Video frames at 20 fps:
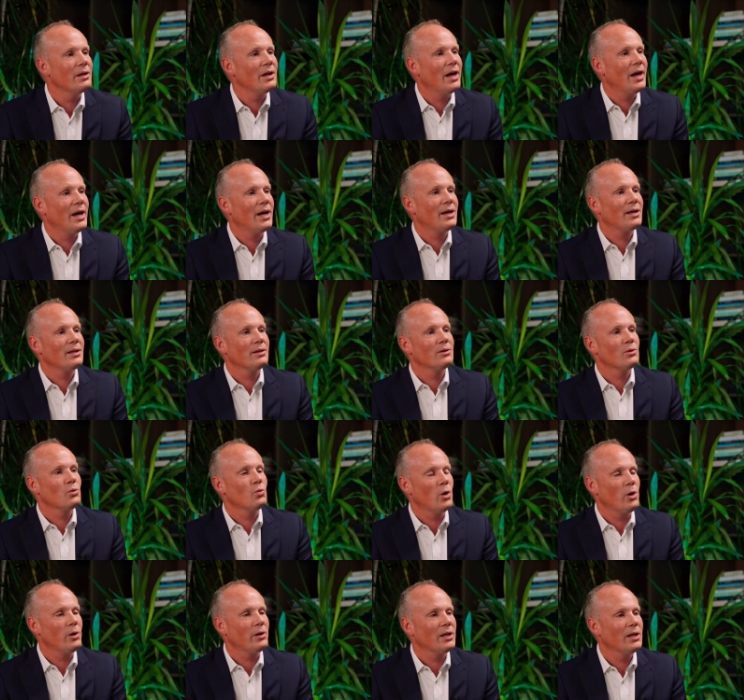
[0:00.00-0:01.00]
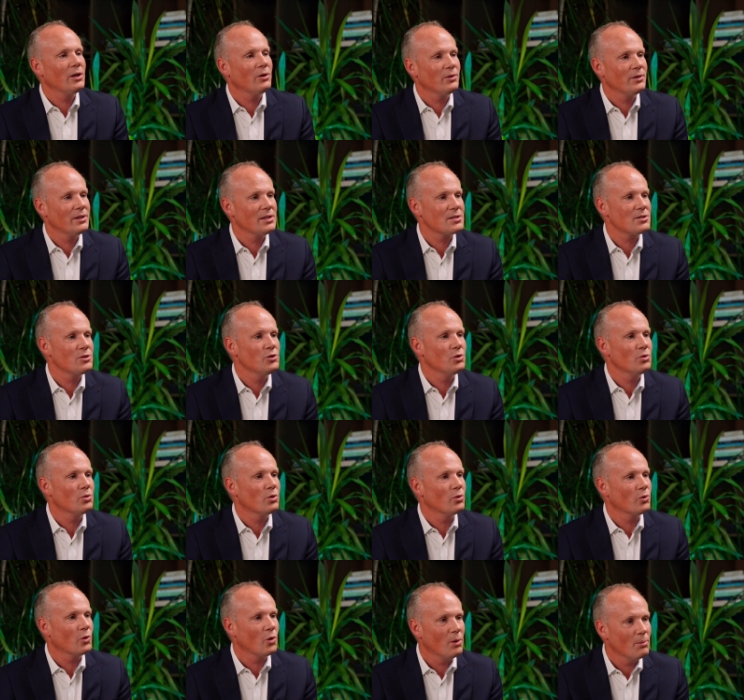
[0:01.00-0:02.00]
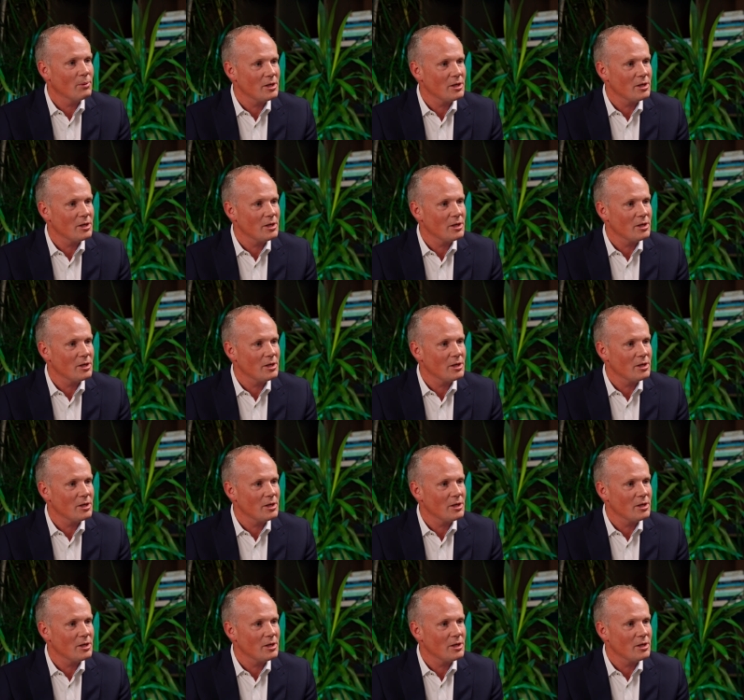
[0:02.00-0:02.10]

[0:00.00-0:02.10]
and working on these new raw